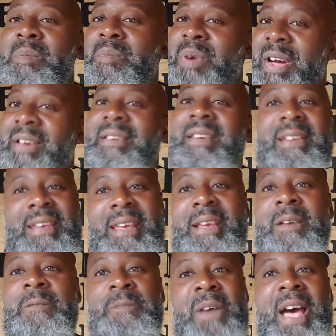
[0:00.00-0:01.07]
But the kid
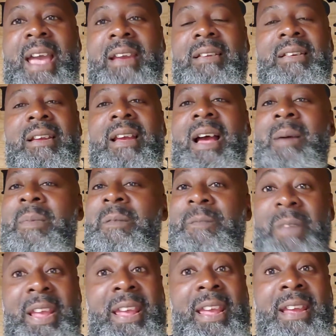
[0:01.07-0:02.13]
can fight. I'm a
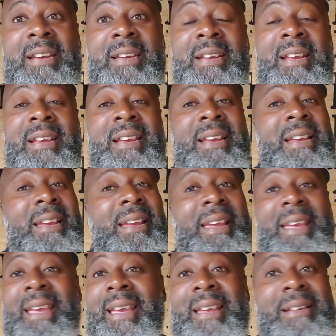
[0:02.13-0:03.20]
fan.
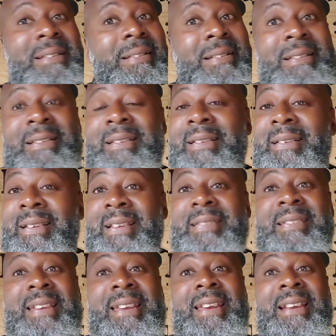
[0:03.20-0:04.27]
And this
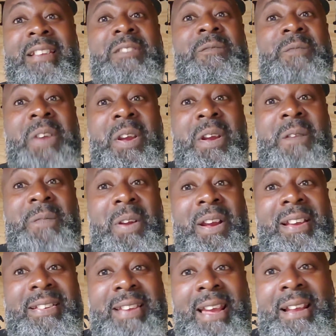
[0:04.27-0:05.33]
kid is very,
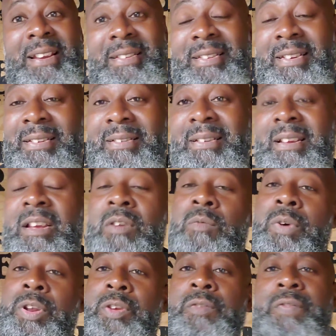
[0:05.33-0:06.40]
very talented.
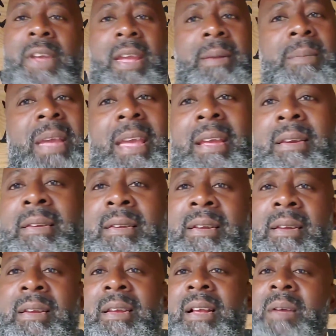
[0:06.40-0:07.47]
What do you think, man?
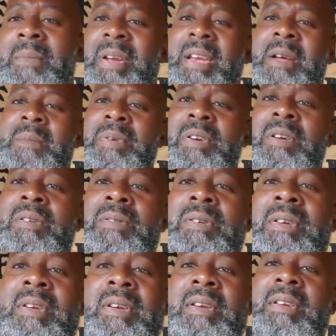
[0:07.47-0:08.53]
Comment down below.
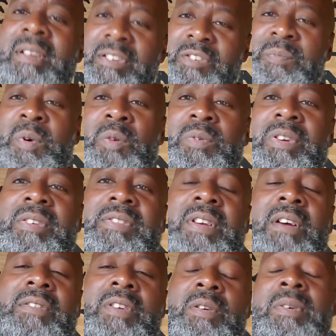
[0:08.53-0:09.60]
Let your boy Real
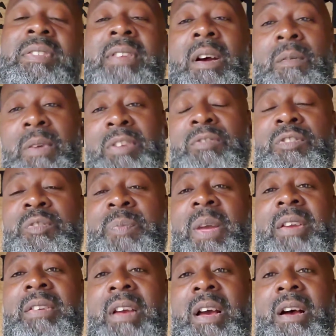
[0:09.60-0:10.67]
Talk know, as always.
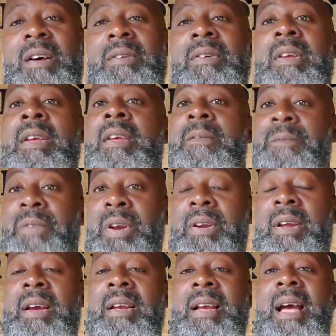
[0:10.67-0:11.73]
Respect all. Fear
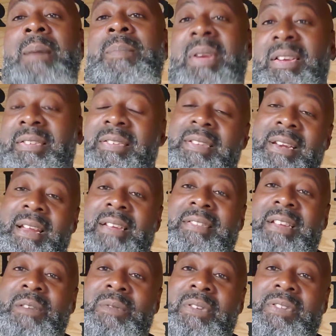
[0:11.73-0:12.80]
none. God bless. Till the next
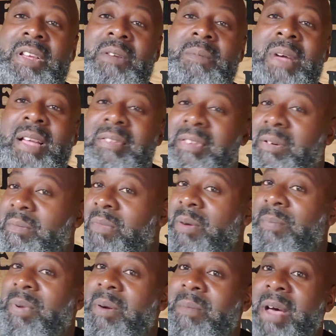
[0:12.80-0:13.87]
time, Real Talk Boxing. I'm
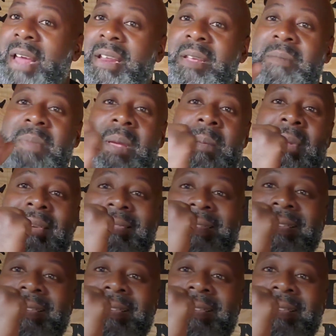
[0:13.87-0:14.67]
up and I'm out of here, baby.